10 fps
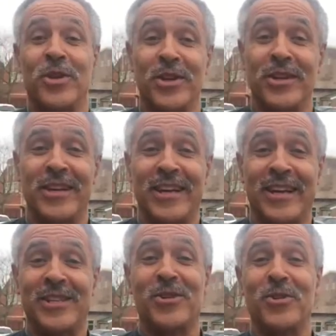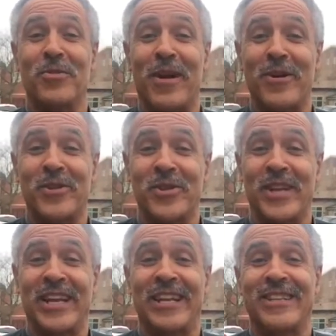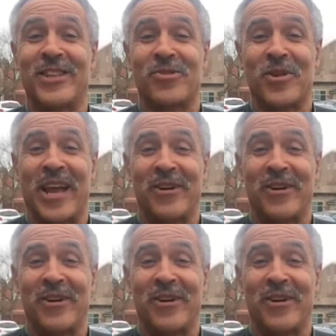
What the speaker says: can do the marathon in under 3